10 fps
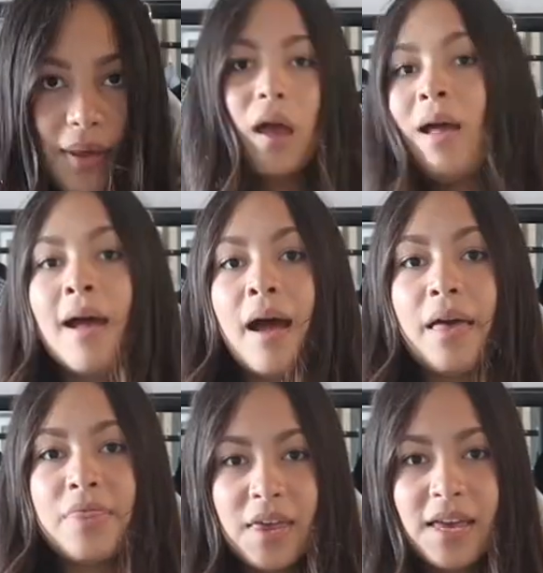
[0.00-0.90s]
But
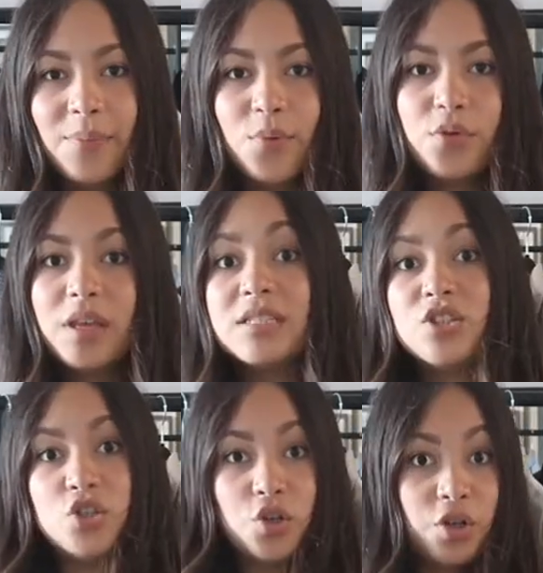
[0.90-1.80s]
I think I bought this
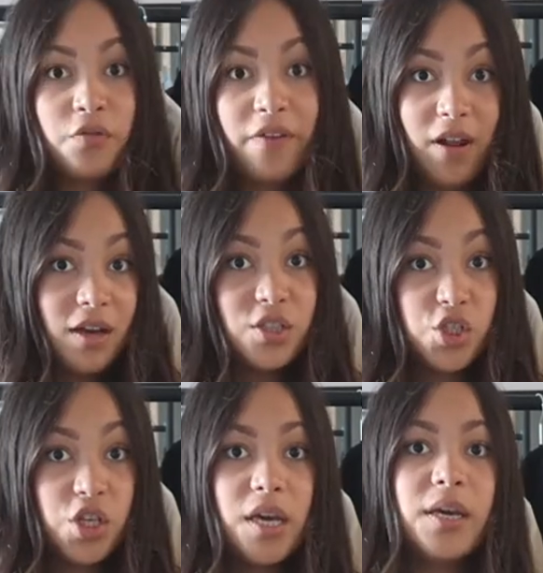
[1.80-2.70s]
June of
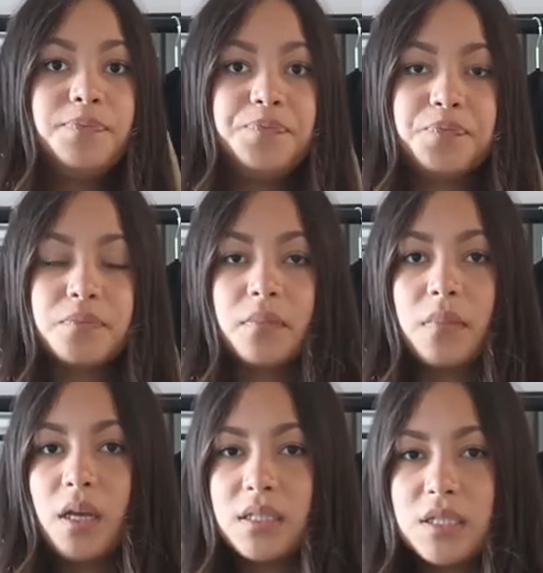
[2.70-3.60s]
last year.
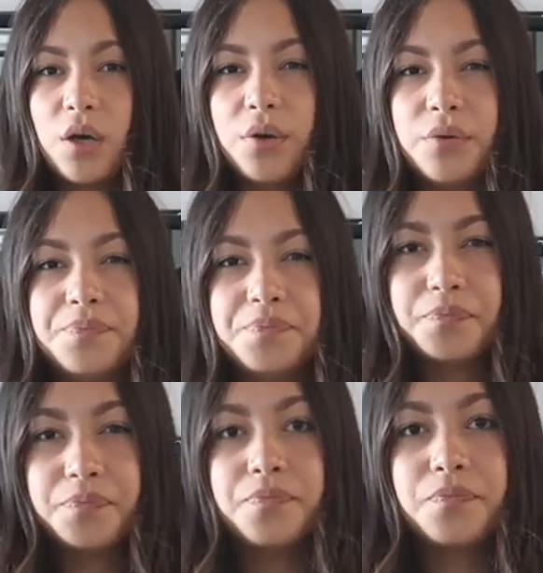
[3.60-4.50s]
So
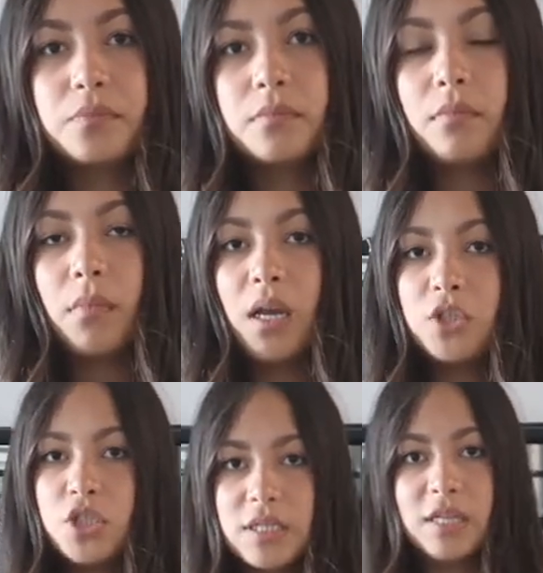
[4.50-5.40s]

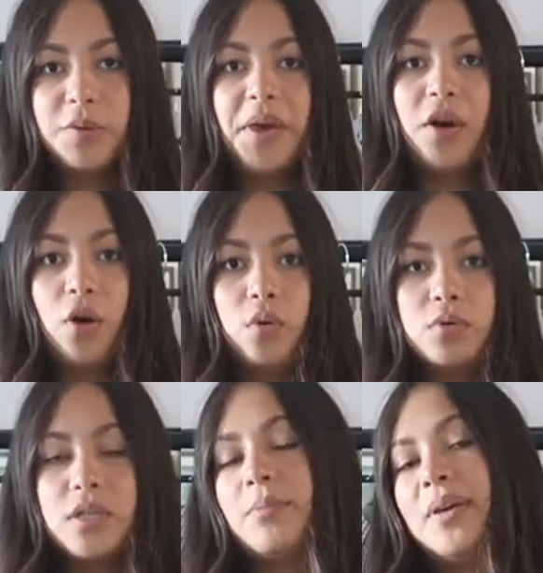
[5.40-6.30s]
she's a little bit
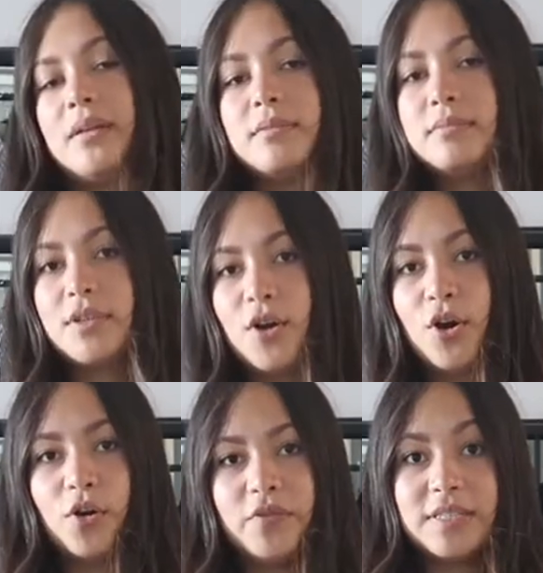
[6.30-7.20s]
old. I mean,
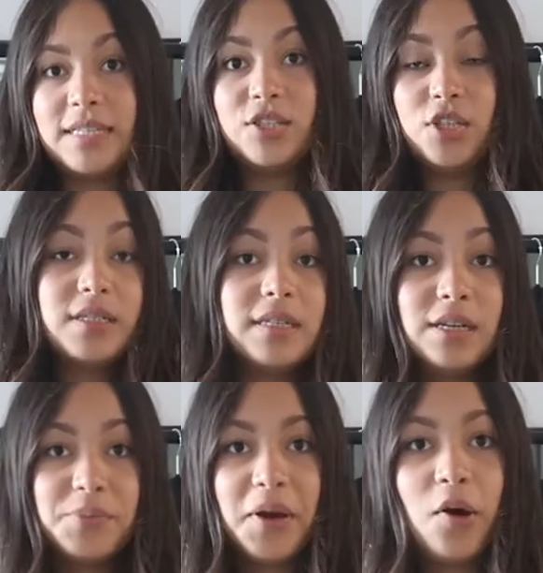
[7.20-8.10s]
obviously she is a
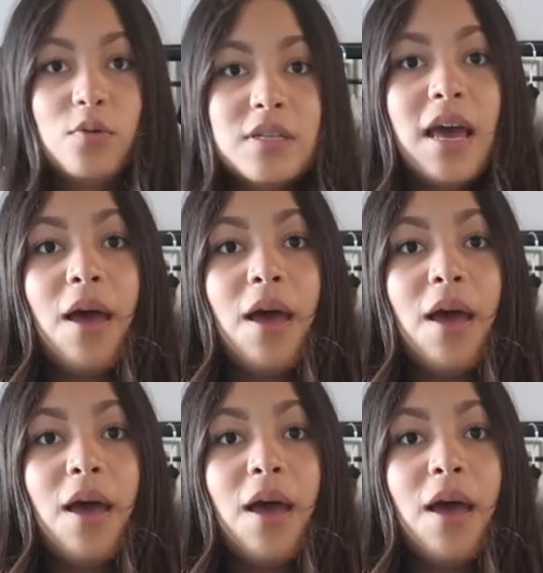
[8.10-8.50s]
little bit old.